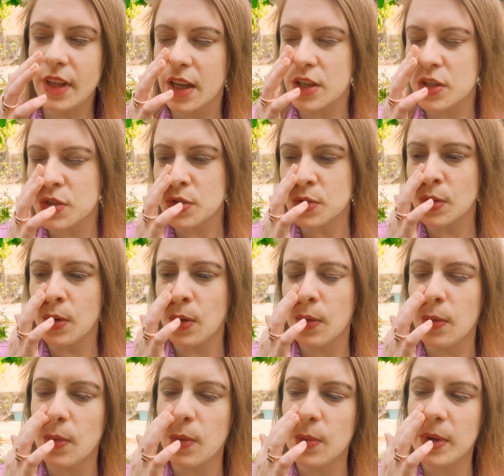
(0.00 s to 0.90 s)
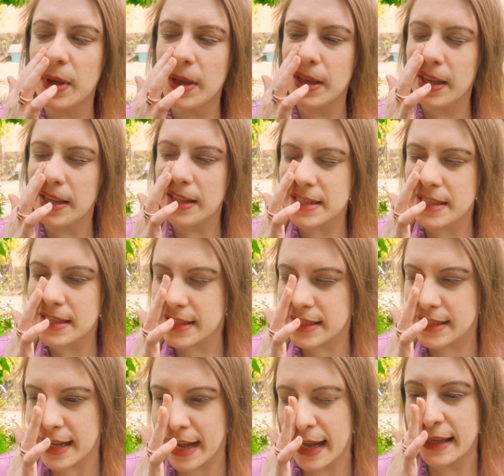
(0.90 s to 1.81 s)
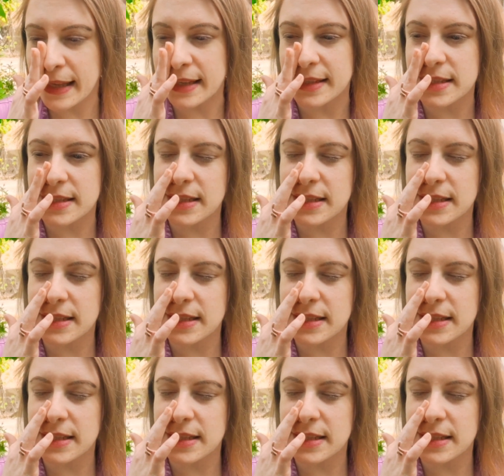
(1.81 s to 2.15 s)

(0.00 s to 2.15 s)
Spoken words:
So it's a science,